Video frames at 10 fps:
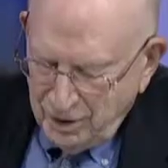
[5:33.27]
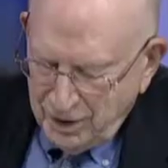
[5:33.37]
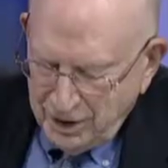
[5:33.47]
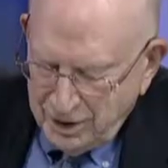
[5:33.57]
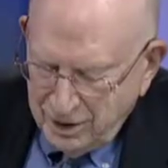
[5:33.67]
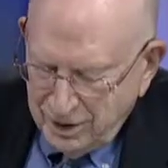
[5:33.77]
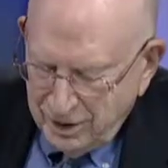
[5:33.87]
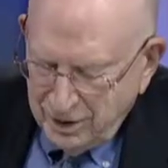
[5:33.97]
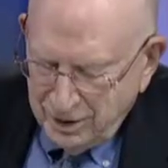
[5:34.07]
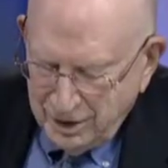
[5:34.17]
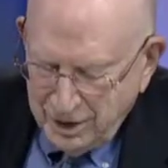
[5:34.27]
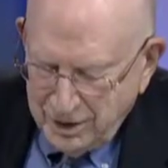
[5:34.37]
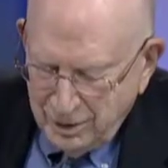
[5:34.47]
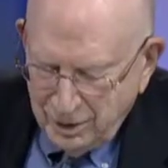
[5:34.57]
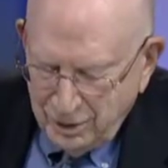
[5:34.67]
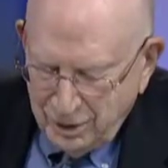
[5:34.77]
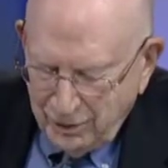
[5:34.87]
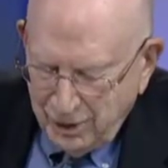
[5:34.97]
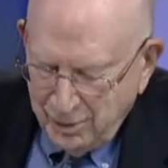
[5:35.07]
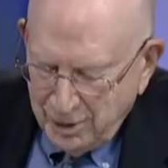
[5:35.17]
Well, that's a
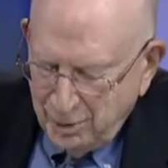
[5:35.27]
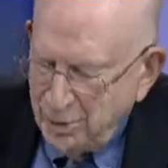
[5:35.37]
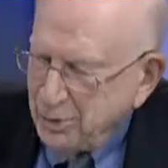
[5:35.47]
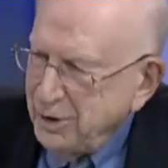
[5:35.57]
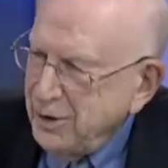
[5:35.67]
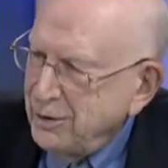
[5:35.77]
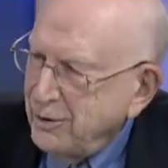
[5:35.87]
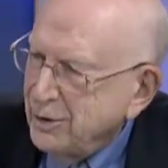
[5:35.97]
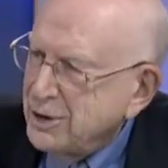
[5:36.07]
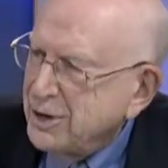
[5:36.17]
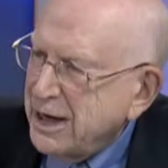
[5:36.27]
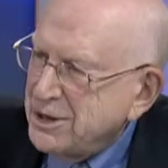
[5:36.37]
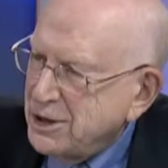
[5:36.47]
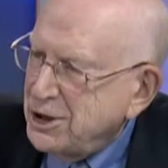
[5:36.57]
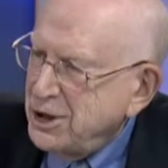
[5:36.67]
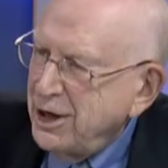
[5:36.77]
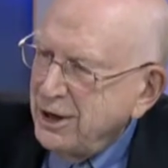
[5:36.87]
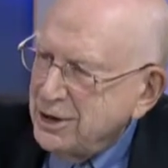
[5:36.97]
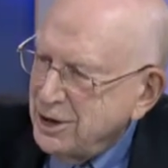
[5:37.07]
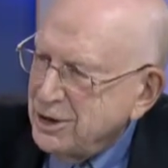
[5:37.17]
development that people need to focus on. That's a
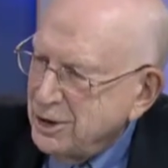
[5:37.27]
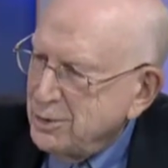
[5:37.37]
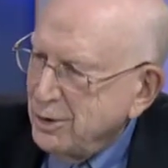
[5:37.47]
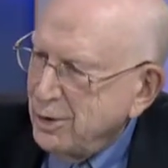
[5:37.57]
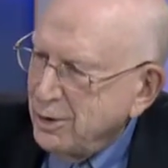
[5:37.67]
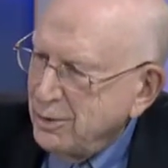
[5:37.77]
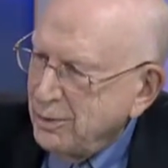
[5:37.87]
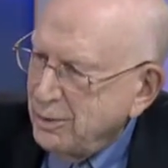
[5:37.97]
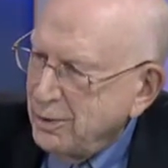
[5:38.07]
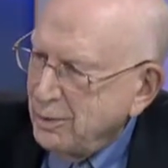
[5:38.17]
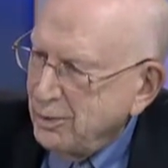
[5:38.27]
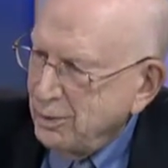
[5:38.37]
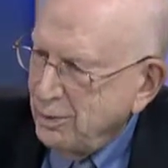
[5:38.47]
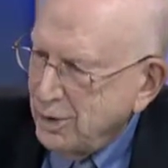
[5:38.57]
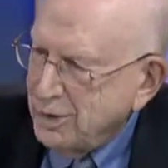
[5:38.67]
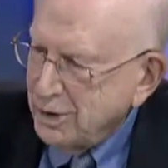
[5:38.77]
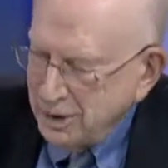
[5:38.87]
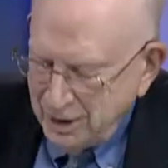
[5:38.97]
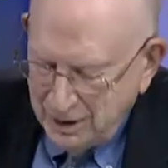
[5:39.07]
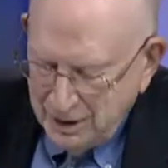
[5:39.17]
state assistance program,
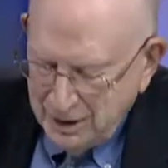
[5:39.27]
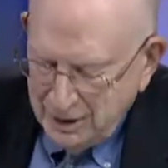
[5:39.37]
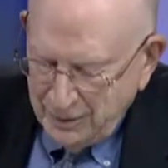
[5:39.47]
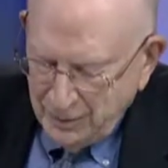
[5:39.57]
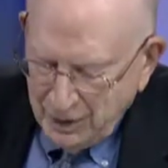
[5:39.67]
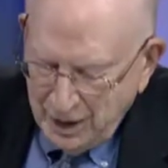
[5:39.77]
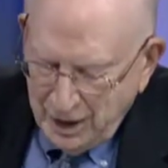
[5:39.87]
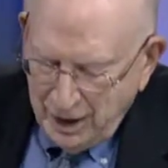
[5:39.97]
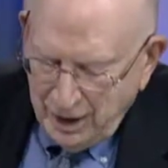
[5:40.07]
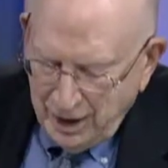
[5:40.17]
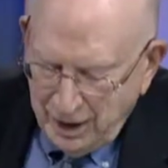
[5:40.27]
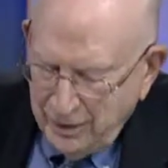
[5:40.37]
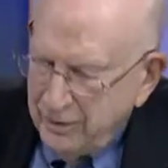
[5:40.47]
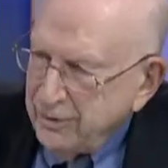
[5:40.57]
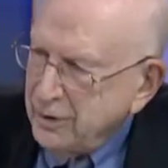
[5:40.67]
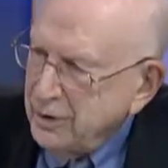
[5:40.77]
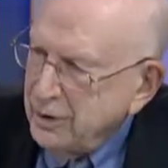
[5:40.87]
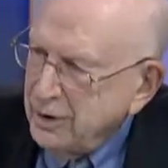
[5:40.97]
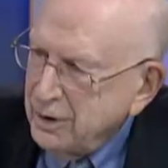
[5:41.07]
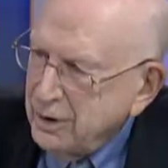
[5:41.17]
mostly. Yes. With now, only certain